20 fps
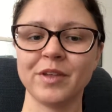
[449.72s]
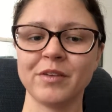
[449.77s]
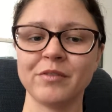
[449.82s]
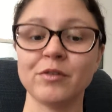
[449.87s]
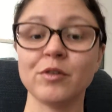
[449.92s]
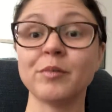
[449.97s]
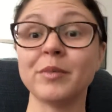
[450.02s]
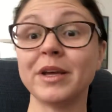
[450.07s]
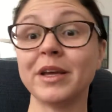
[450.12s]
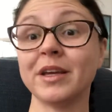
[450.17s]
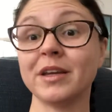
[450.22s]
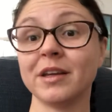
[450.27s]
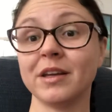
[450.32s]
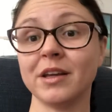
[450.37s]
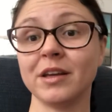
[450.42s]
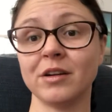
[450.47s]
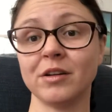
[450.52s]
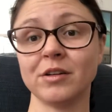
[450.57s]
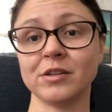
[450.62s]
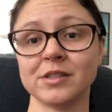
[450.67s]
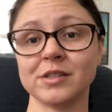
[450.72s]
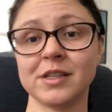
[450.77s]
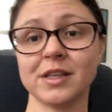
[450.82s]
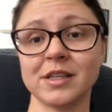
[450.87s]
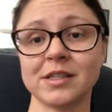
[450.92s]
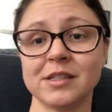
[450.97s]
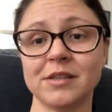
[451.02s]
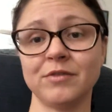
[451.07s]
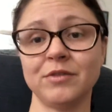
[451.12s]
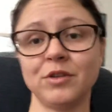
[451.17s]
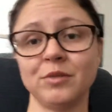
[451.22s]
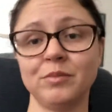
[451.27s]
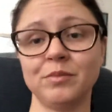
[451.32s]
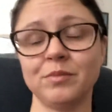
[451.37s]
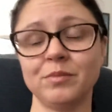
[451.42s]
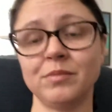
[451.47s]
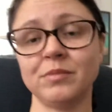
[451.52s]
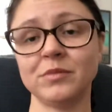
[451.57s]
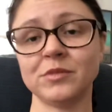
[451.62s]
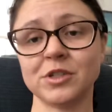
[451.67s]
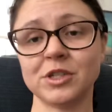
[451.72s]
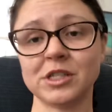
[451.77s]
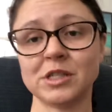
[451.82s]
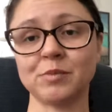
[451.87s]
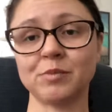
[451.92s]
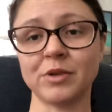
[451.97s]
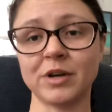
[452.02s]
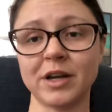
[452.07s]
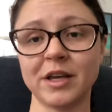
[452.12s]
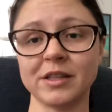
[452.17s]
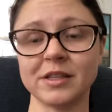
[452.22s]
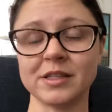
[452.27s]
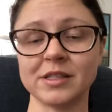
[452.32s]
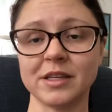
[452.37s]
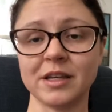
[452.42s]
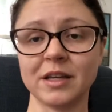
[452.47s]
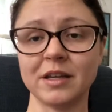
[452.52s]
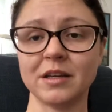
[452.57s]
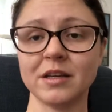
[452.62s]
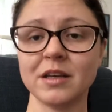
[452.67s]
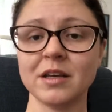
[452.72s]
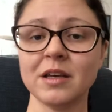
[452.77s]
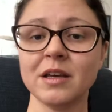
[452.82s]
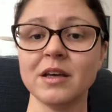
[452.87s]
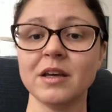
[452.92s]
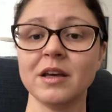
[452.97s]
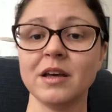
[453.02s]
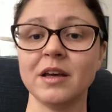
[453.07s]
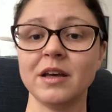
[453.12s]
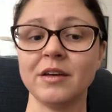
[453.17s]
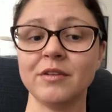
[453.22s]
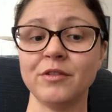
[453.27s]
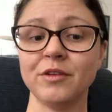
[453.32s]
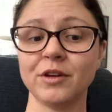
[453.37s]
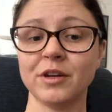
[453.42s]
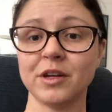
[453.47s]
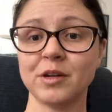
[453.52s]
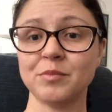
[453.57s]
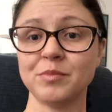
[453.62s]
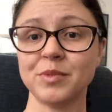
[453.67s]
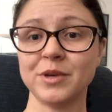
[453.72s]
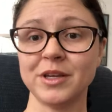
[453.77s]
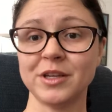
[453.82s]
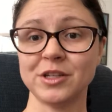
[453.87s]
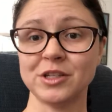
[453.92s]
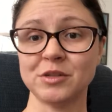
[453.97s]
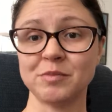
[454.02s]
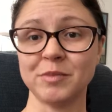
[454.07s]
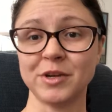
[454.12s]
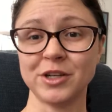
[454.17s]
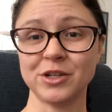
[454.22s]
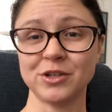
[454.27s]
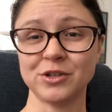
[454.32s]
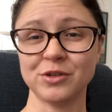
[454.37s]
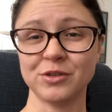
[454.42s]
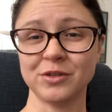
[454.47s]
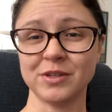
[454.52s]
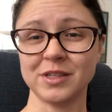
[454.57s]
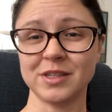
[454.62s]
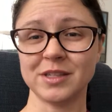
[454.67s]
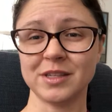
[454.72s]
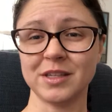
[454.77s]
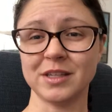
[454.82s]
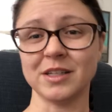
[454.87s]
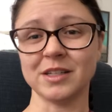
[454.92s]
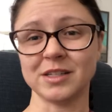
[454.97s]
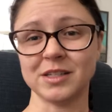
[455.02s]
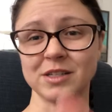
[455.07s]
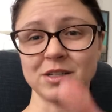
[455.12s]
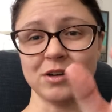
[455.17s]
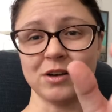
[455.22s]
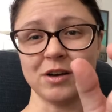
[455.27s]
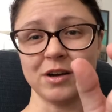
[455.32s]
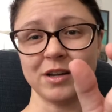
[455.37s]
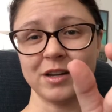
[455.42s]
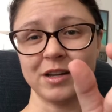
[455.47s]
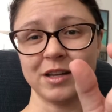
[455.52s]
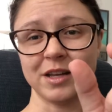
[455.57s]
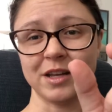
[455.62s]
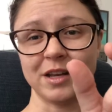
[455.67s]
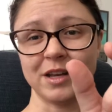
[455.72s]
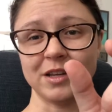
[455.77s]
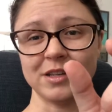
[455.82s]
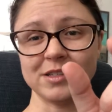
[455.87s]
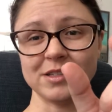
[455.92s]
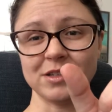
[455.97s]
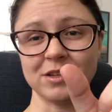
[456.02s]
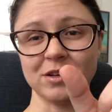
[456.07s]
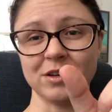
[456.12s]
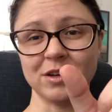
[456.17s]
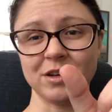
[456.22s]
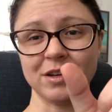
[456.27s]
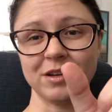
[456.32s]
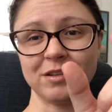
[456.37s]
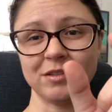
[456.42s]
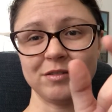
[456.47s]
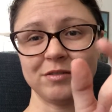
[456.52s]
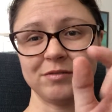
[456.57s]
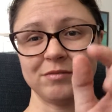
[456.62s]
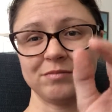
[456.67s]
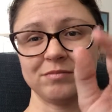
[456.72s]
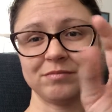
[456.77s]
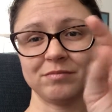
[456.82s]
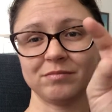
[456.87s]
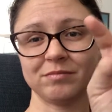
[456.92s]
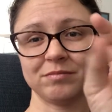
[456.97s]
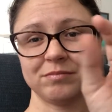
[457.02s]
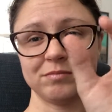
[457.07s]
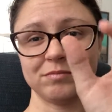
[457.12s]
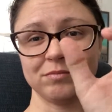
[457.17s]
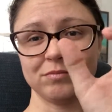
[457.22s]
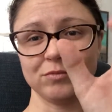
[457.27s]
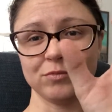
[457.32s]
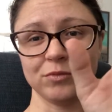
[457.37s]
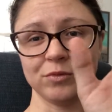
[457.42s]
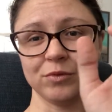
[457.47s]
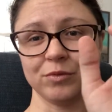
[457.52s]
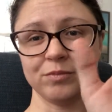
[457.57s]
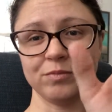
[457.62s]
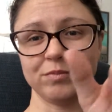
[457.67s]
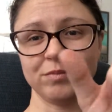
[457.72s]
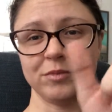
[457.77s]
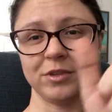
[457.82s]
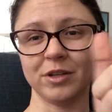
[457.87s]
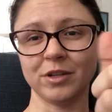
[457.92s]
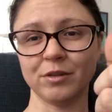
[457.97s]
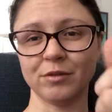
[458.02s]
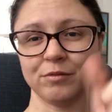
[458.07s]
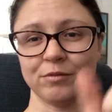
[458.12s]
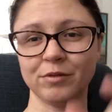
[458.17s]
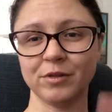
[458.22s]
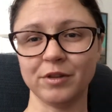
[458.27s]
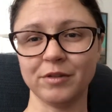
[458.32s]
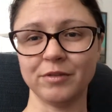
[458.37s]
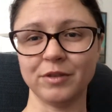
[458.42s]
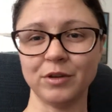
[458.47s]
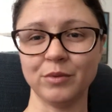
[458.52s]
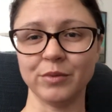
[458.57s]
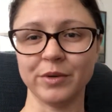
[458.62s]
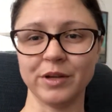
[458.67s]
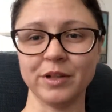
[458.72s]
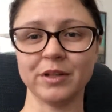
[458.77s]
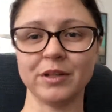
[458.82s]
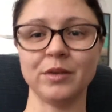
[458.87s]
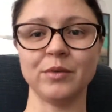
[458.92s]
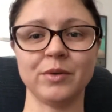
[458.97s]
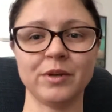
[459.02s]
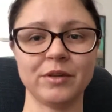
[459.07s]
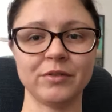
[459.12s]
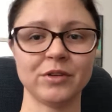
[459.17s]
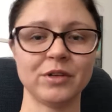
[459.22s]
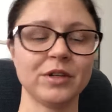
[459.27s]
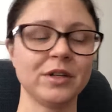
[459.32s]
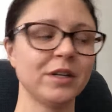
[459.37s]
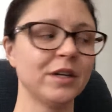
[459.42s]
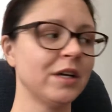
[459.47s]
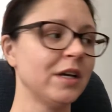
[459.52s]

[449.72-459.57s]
for me, it hurts less if you just spread out the skin. If you're gonna pinch, make sure the skin is taut and it's not, you know, fluffy, wrinkly, or whatever.